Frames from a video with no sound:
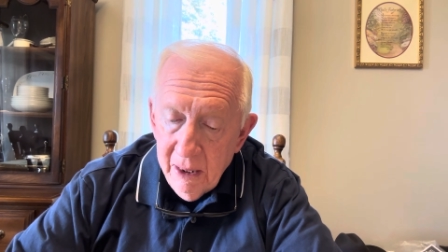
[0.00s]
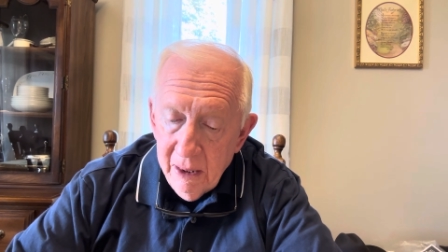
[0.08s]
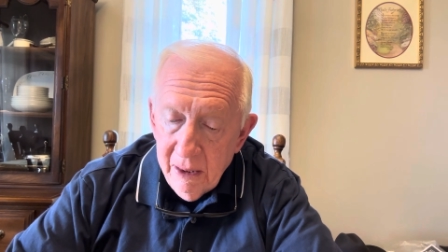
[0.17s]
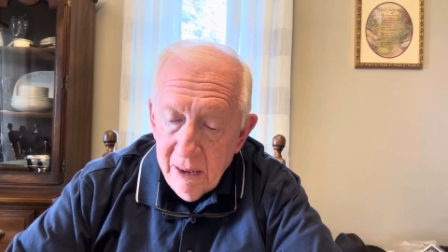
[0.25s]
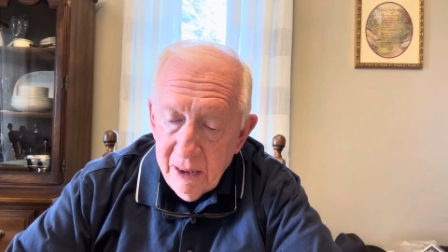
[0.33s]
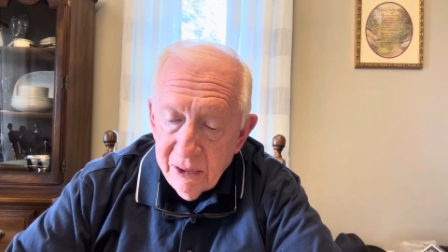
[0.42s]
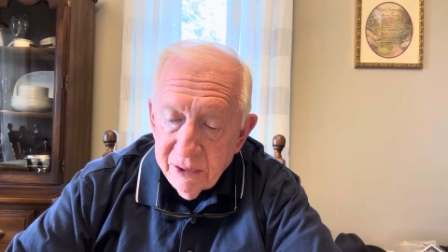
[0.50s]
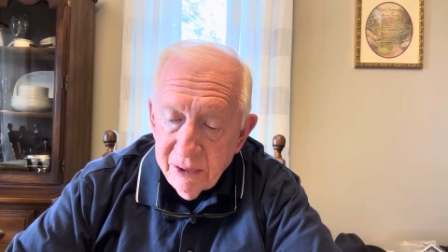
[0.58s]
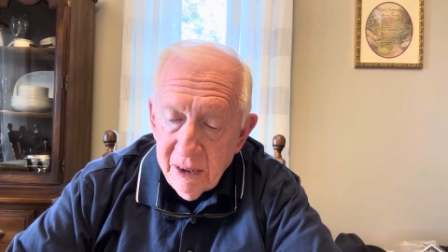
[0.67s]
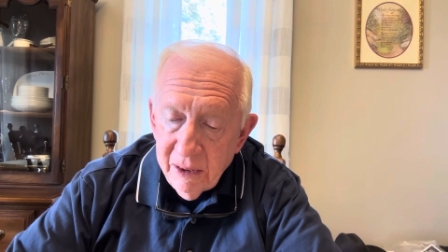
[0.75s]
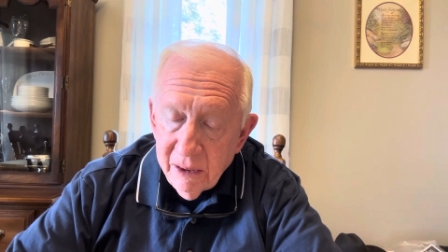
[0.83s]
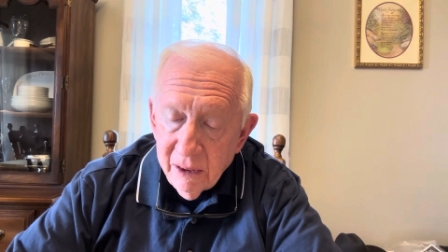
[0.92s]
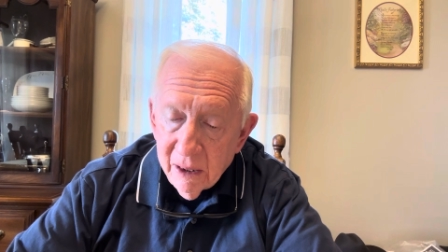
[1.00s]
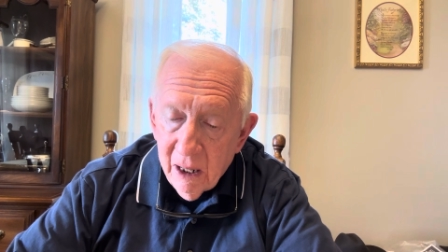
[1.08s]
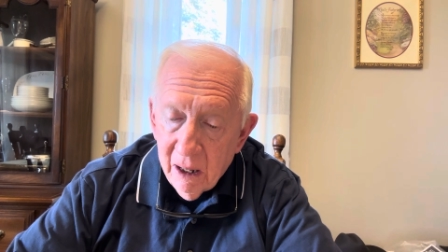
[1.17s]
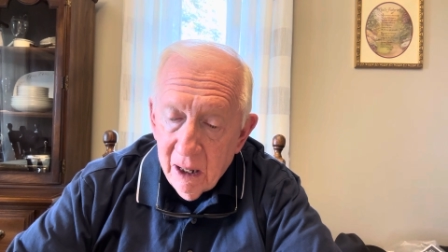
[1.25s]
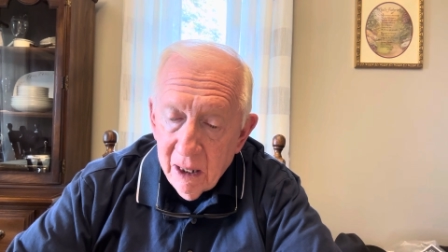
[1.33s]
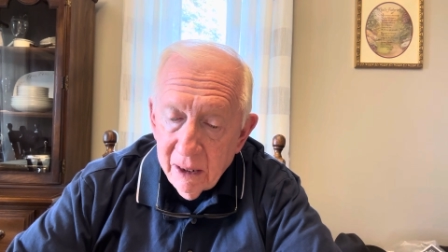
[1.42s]
Listening to
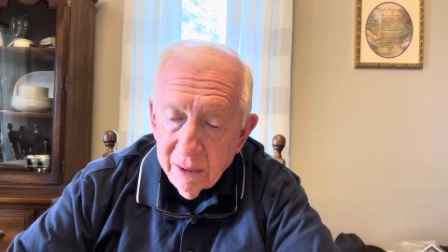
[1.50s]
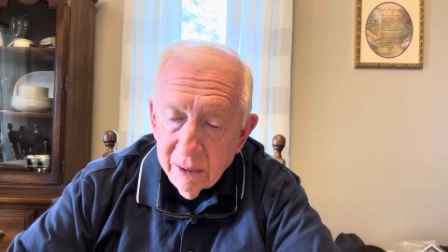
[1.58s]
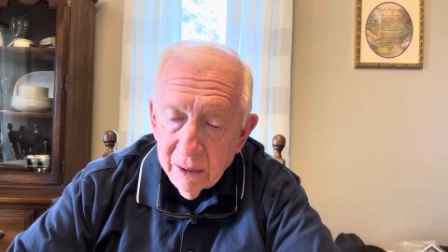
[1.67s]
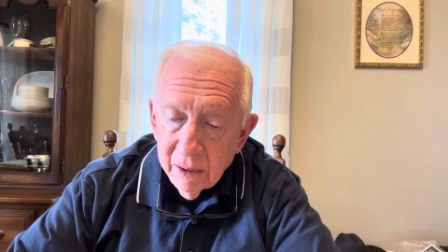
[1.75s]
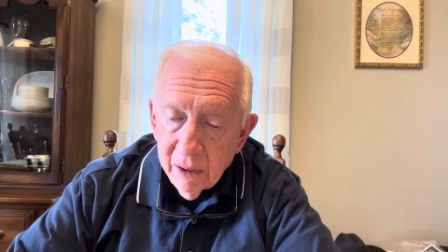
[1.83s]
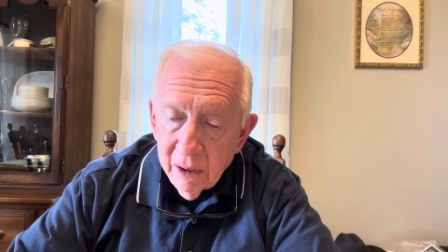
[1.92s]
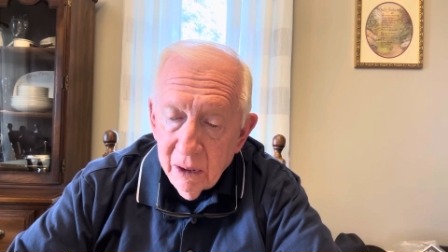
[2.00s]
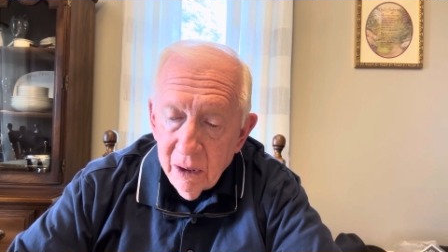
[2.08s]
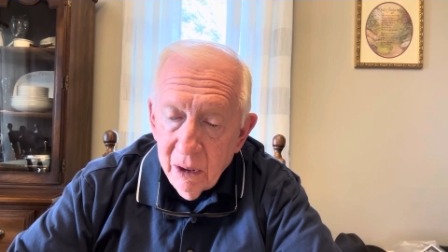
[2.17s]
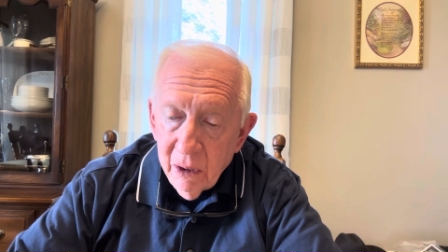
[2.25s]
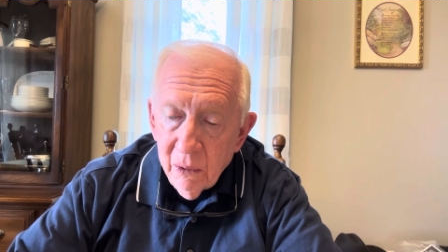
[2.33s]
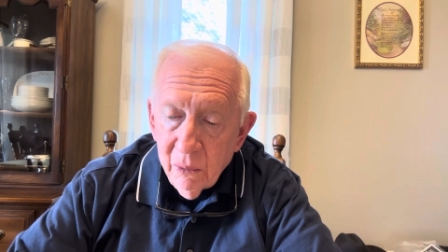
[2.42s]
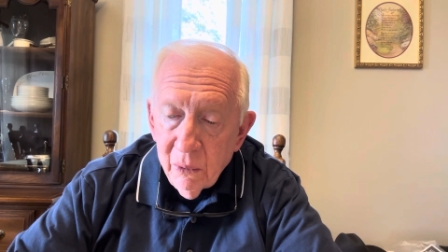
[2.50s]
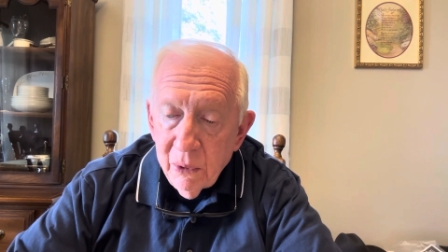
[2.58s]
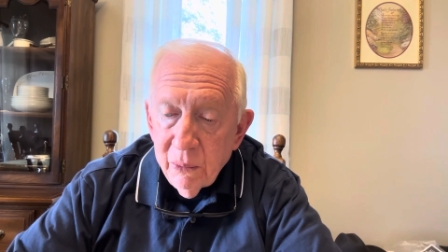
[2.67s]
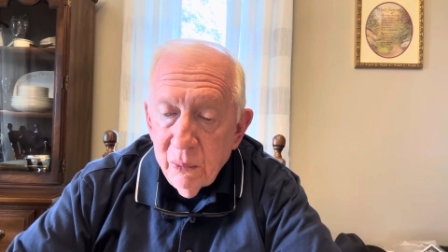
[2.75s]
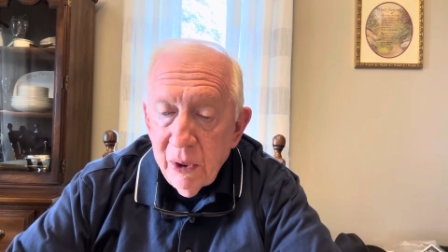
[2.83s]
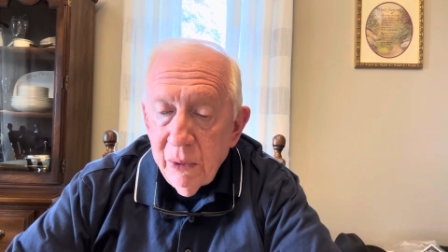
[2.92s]
God
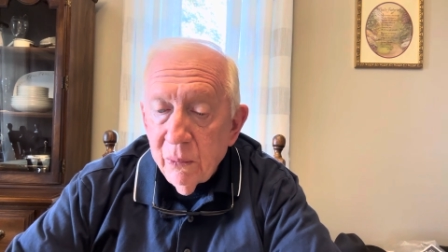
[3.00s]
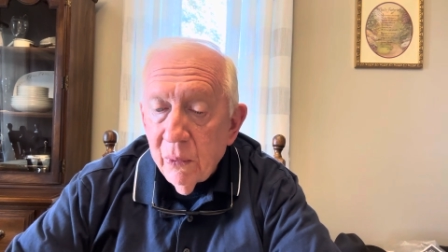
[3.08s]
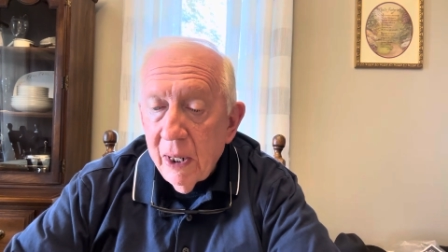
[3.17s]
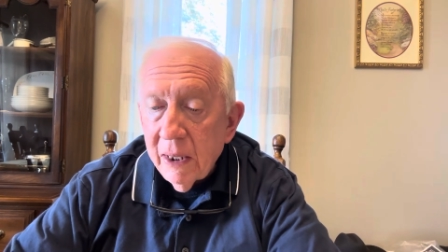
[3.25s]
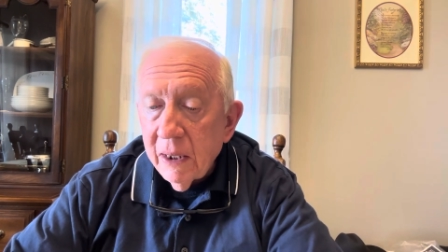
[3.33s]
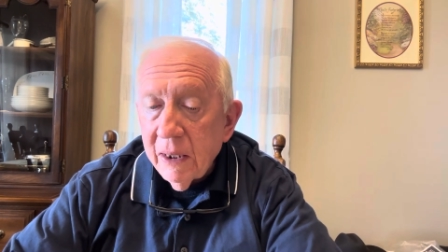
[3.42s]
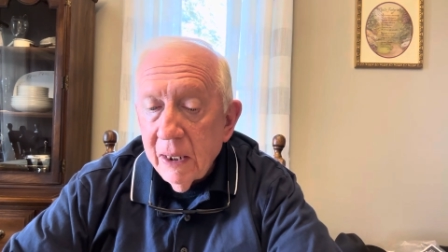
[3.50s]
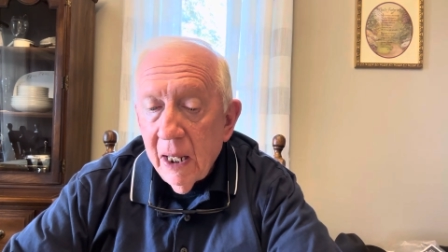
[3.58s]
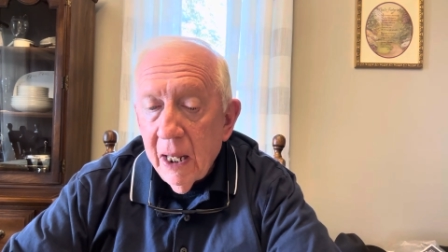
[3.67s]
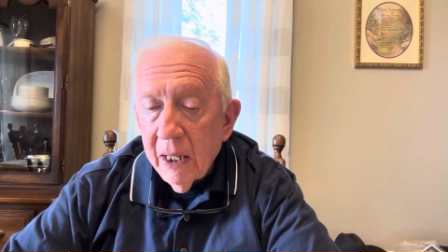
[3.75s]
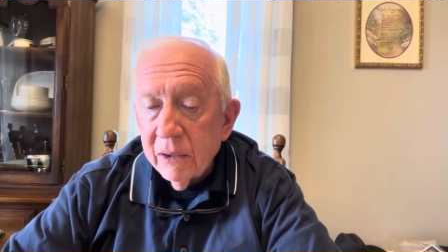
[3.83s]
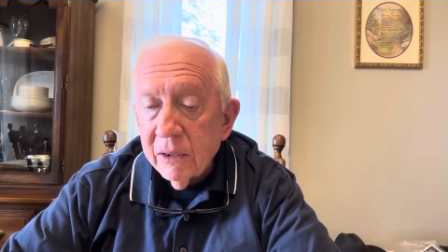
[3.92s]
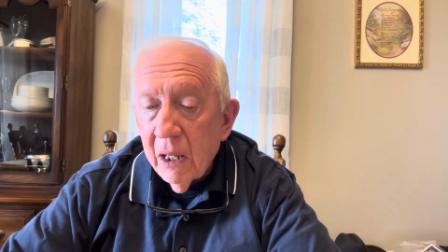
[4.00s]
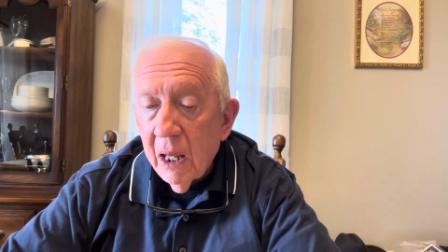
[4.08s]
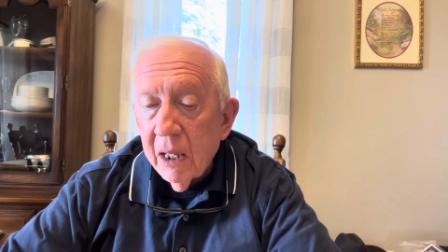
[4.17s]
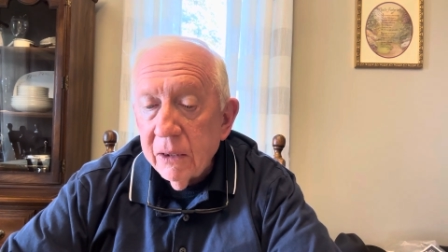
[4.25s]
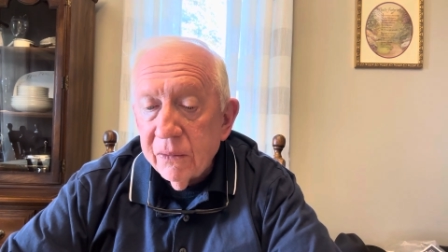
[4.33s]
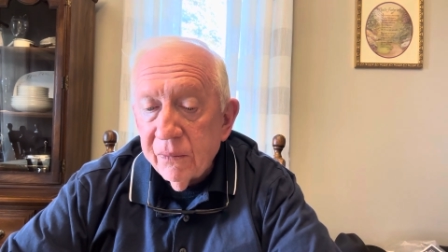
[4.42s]
when we recognize
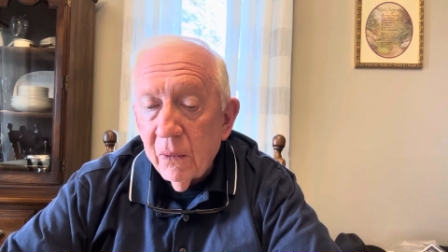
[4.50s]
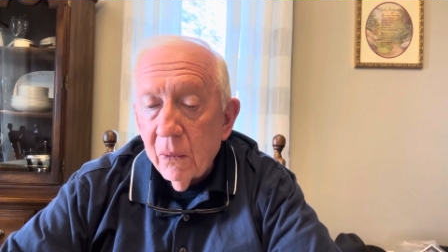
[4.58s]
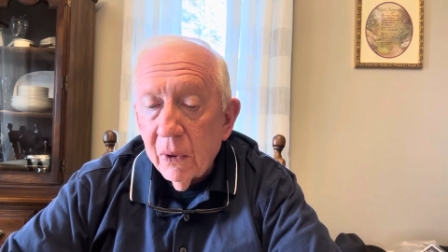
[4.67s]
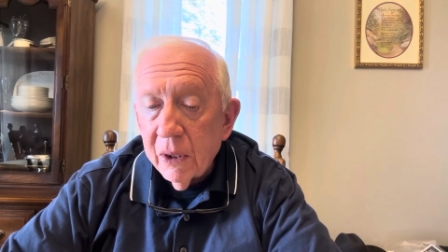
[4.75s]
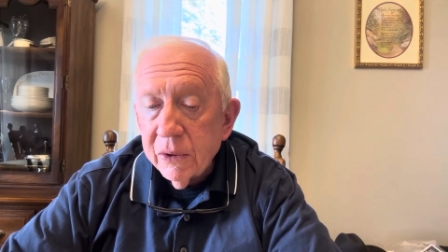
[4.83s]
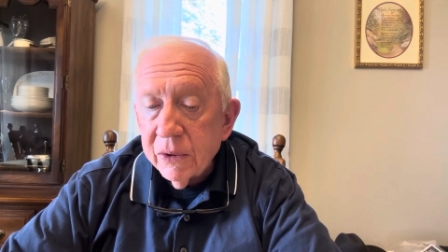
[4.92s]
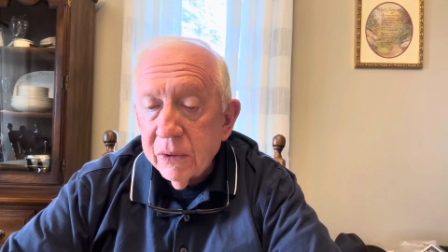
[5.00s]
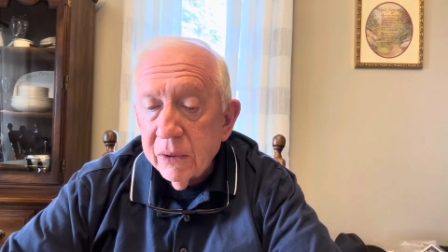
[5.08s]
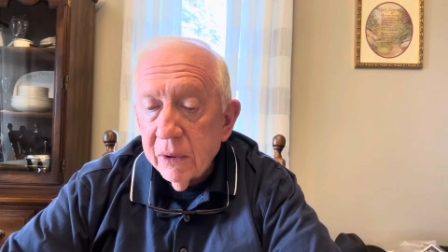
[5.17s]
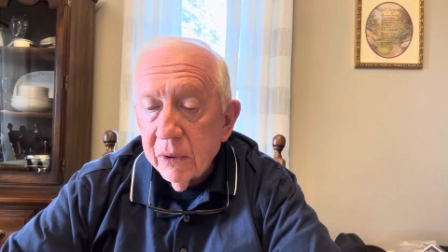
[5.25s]
God's voice,